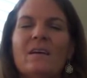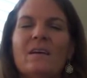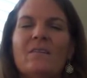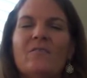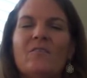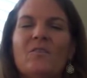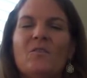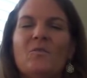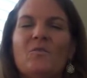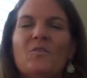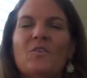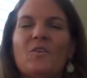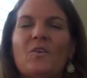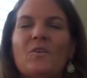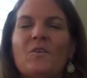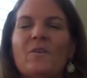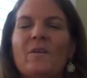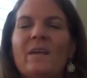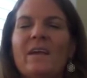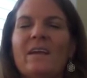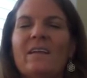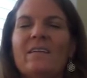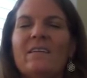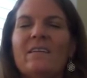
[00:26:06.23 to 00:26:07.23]
If you turn
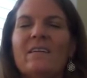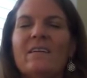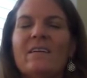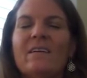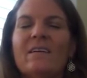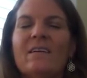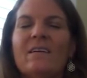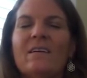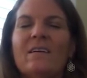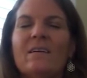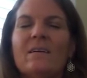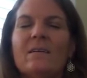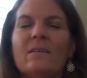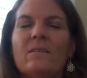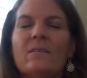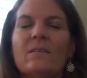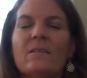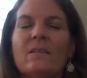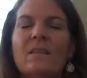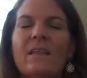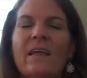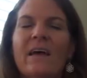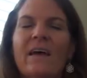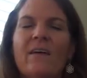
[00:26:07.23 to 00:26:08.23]
it
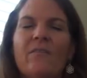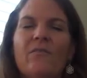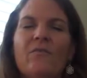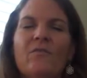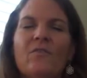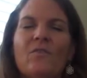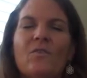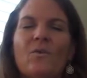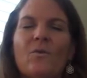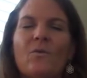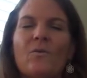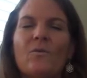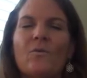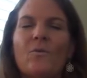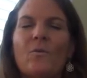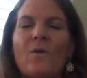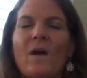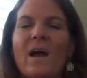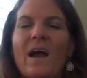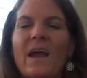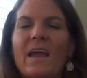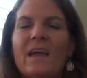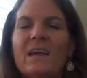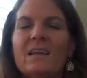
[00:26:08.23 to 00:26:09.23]
to the left or the
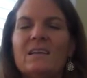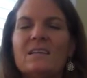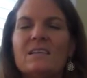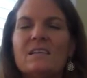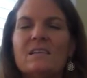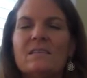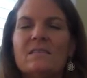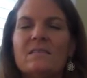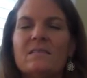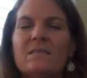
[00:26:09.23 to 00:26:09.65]
right,